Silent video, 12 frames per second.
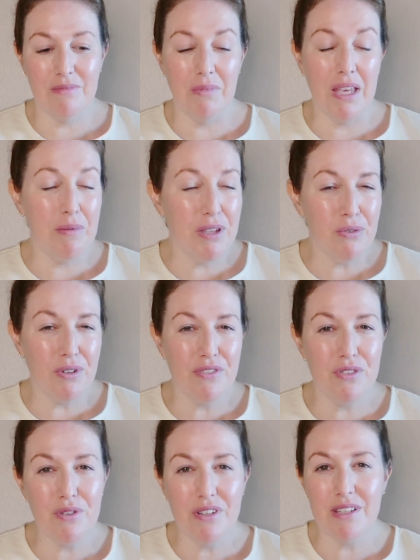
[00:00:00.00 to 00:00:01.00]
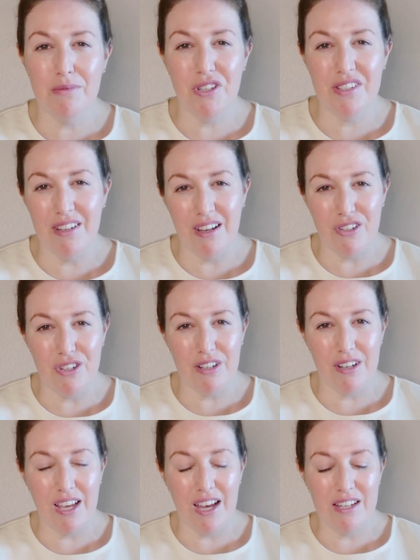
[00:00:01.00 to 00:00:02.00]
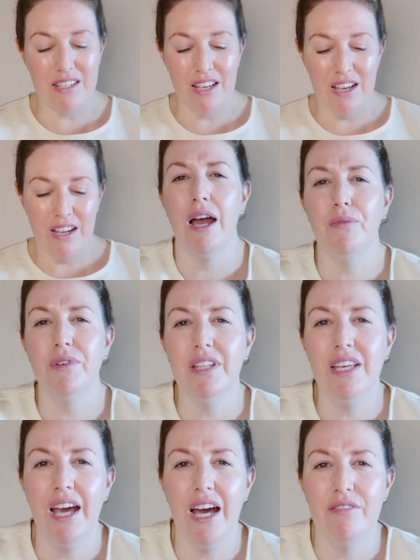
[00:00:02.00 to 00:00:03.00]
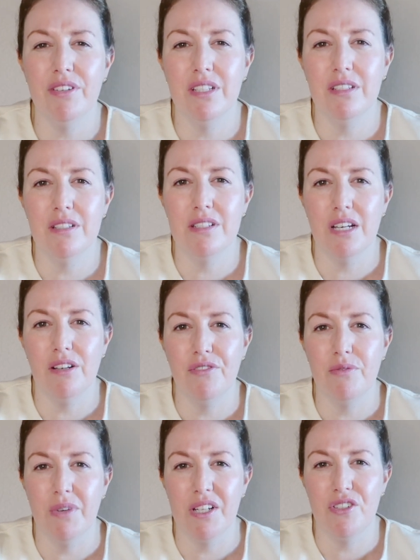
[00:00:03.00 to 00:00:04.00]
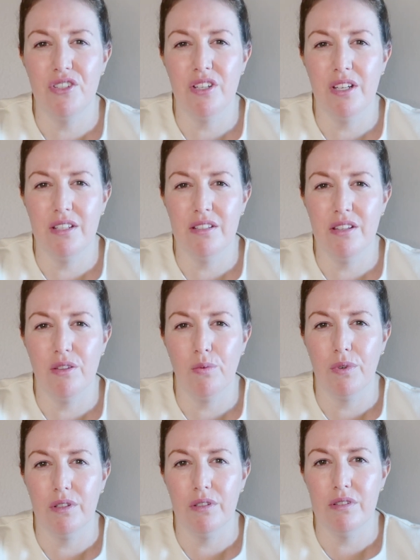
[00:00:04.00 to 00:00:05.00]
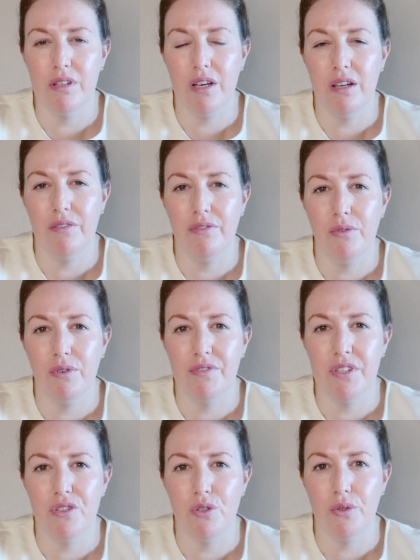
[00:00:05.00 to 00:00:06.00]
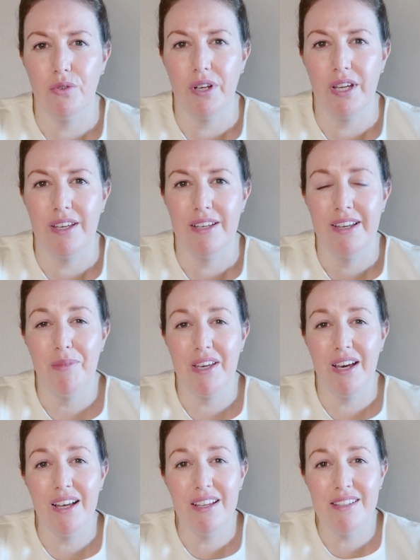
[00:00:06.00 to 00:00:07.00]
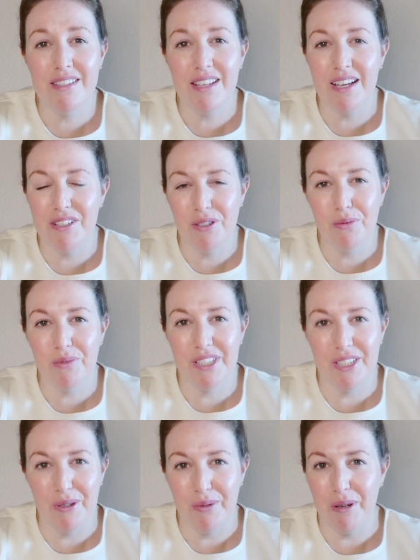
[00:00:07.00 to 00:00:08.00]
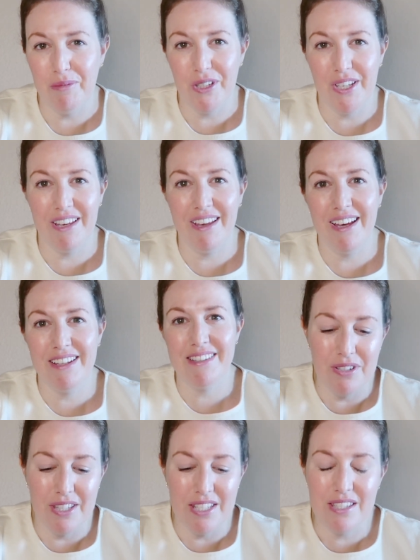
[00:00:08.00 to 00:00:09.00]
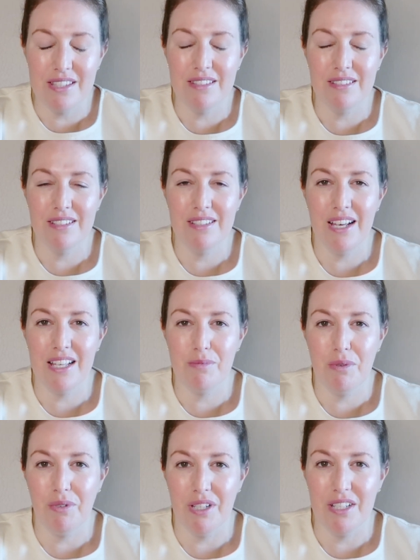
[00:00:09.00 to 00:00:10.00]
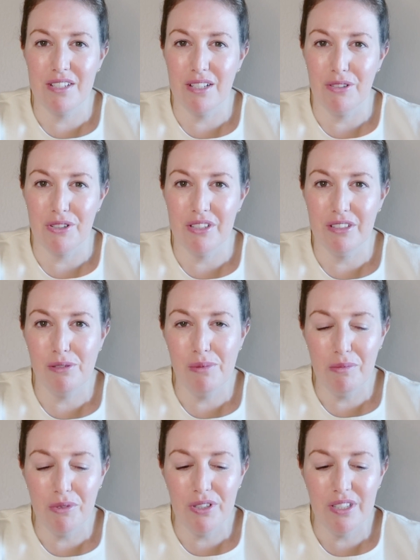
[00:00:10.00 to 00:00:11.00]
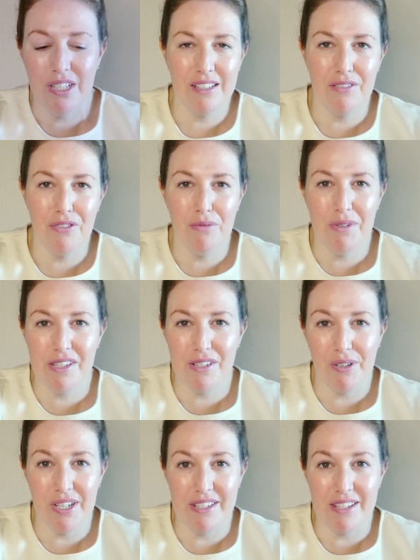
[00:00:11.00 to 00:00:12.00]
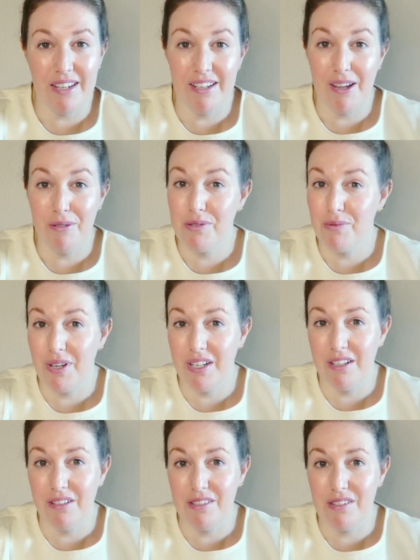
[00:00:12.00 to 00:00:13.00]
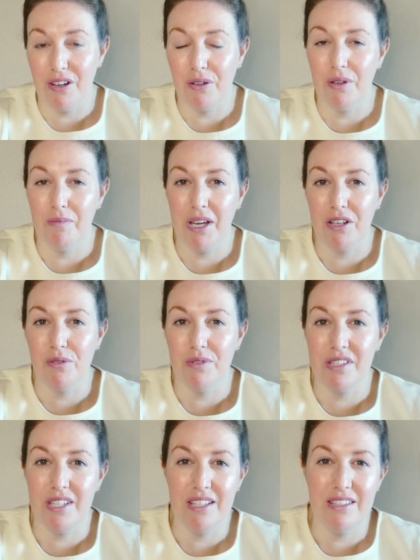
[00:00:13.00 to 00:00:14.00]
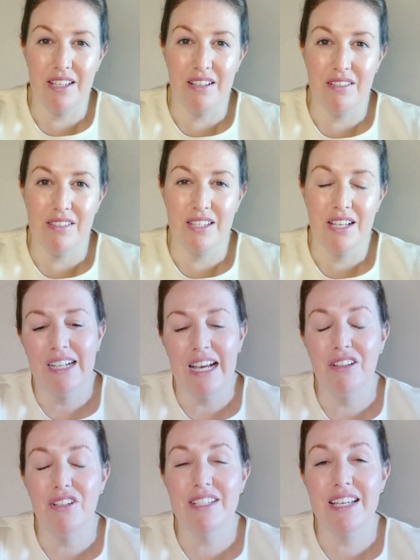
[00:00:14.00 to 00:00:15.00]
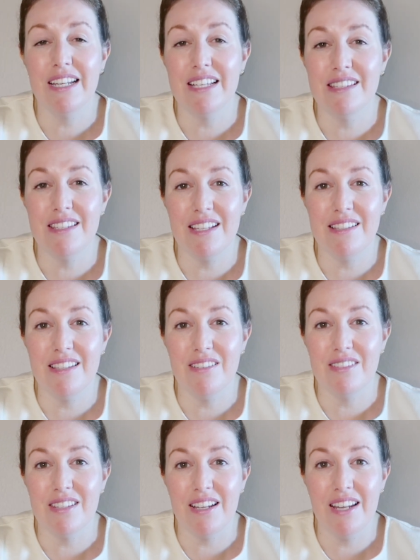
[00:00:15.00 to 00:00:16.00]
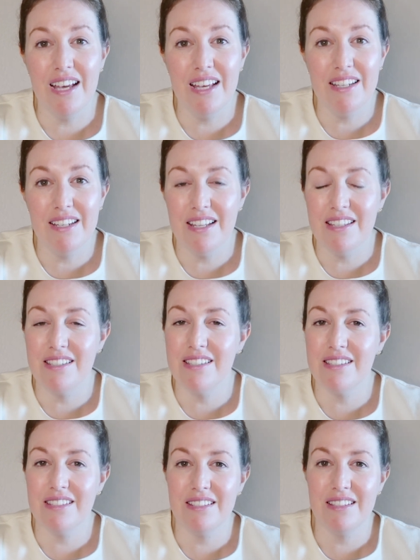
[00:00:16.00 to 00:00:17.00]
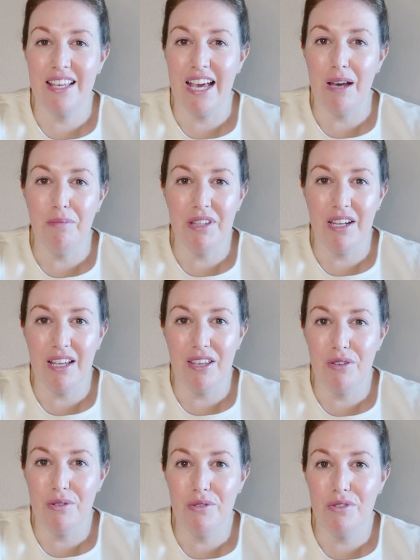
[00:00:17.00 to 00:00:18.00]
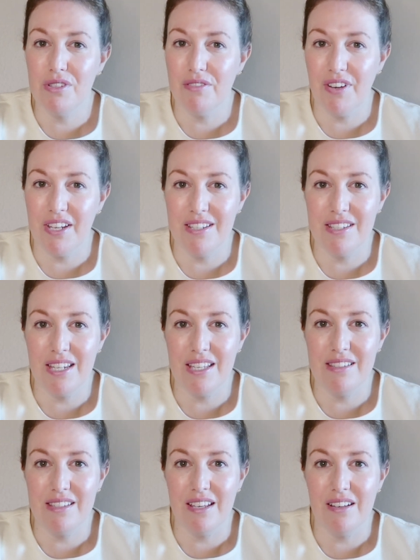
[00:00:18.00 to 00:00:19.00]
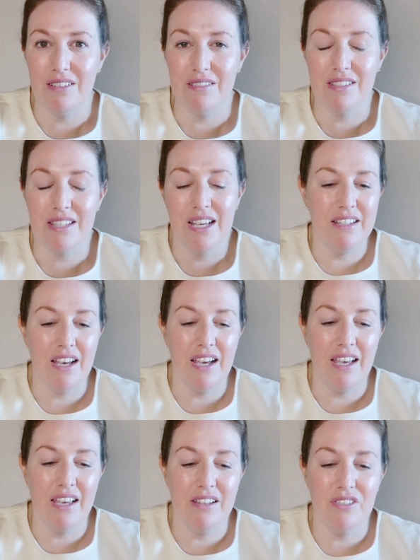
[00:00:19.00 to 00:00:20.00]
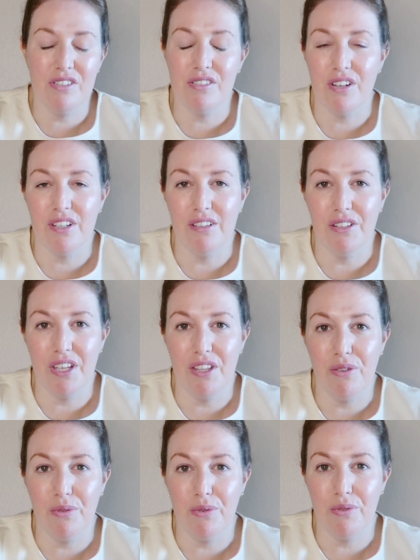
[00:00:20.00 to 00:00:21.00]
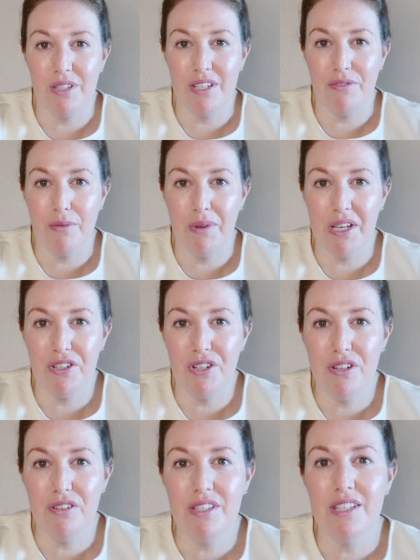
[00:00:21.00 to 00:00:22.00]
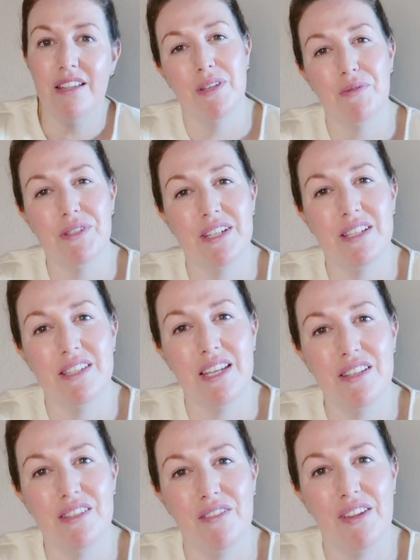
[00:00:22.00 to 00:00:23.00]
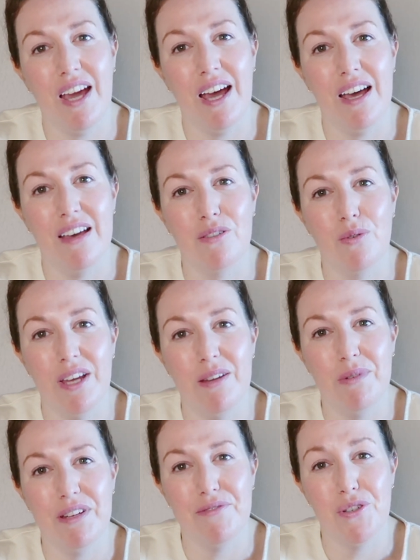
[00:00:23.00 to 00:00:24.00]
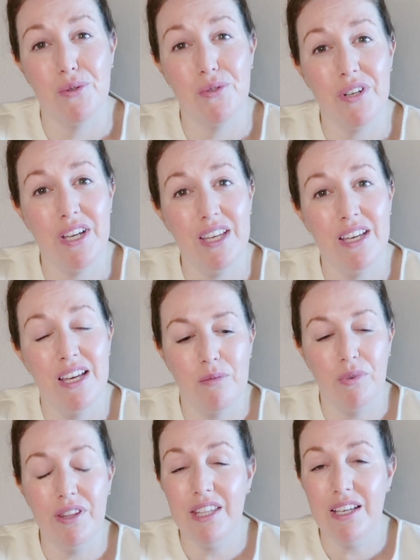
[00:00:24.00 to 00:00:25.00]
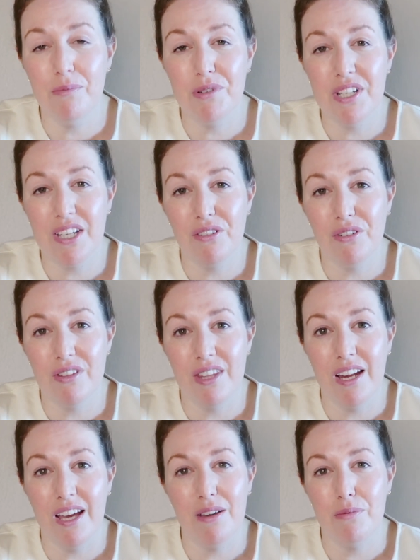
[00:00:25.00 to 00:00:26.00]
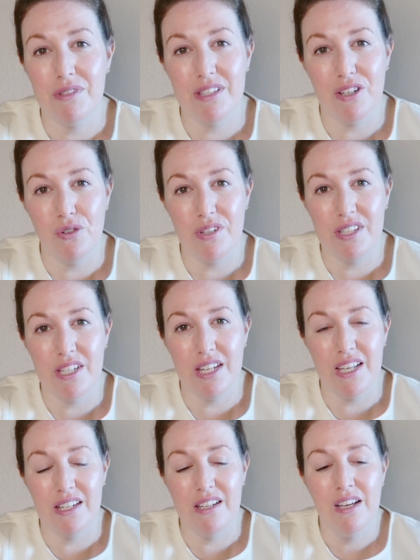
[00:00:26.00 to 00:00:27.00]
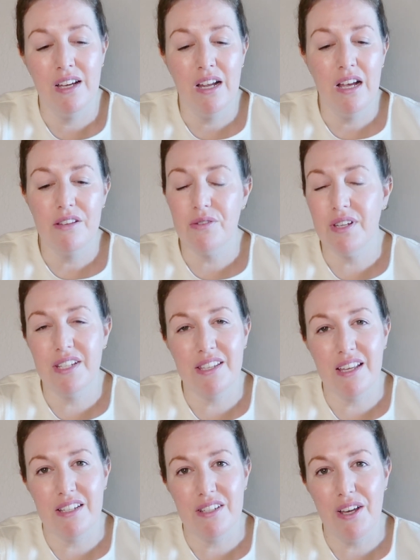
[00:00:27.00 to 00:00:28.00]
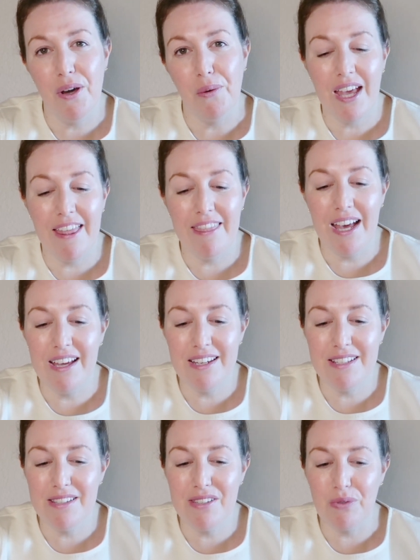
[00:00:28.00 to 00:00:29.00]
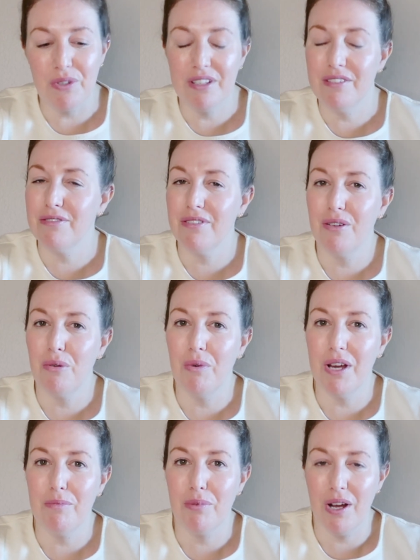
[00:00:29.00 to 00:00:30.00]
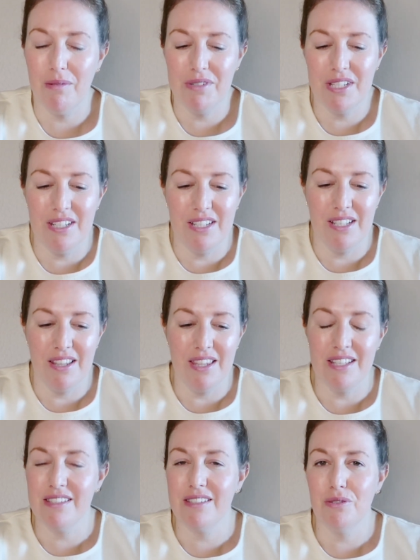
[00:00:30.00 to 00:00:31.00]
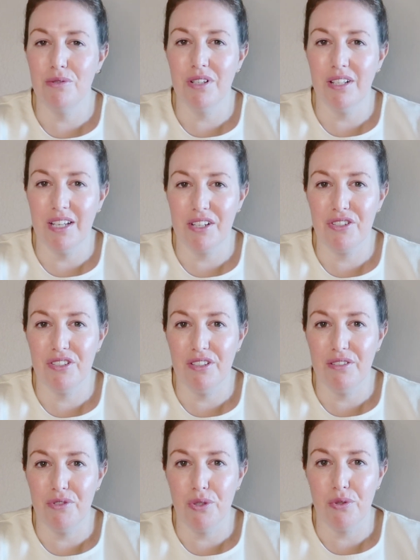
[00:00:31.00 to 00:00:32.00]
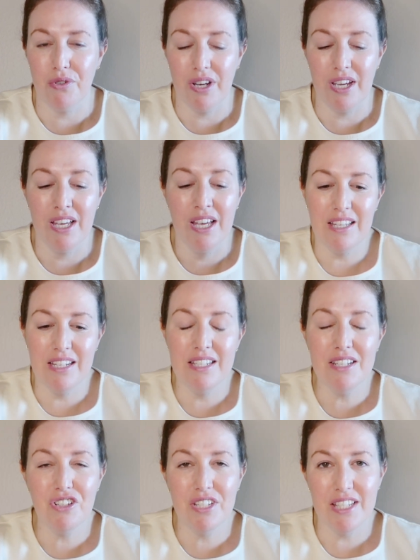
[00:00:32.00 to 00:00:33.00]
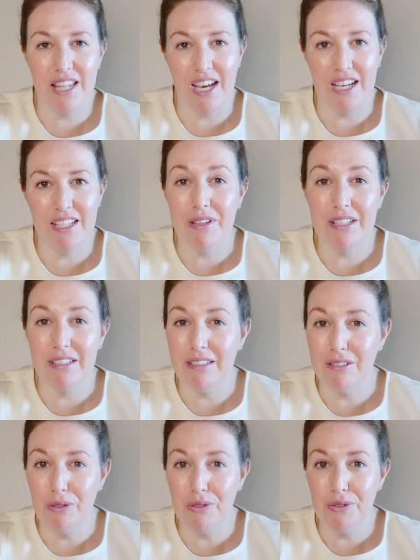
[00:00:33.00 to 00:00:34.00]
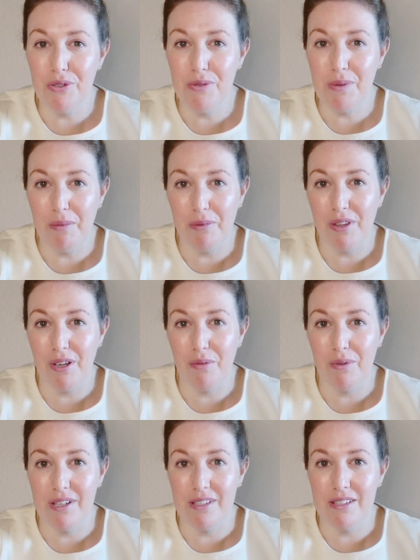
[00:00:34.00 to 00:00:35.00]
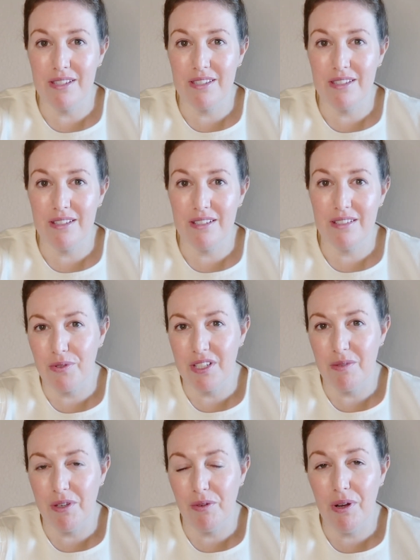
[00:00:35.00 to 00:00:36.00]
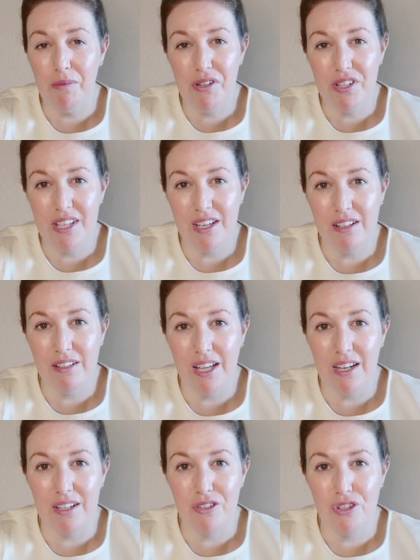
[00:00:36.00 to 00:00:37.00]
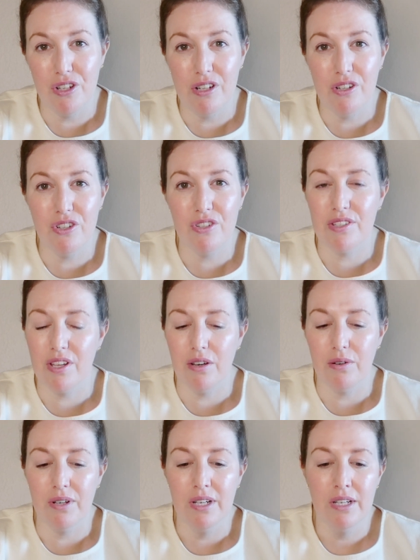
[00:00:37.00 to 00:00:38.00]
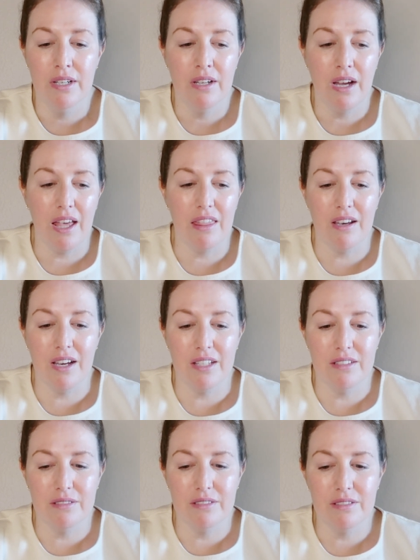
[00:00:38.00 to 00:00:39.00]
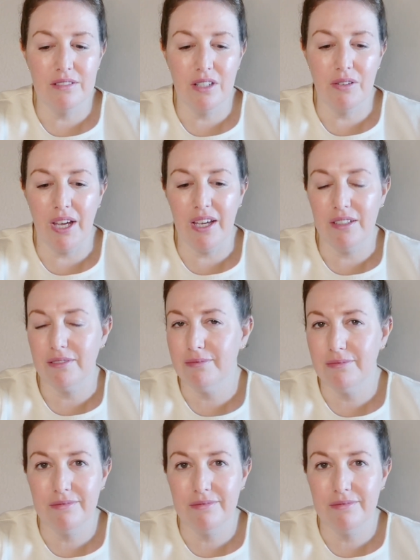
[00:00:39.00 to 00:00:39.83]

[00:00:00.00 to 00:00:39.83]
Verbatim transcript: maybe thrift stores, I'm just not sure yet. I really haven't delved much into the world of thrifted jewelry because I don't really know what I'm looking at. This has me wanting to learn a little bit more. A few months ago, I decided I was ready to start going back to estate sales. I looked at estatesales.net. It's the app that I use to find estate sales and I just started looking through the different pictures. There was an estate sale that had quite a bit of jewelry, and one thing in particular that I was interested in, so I decided to go. And that is sort of what prompted this new collection of jewelry. In addition to that, in the local newspaper there was going to be a rummage sale at a church, so I thought, okay,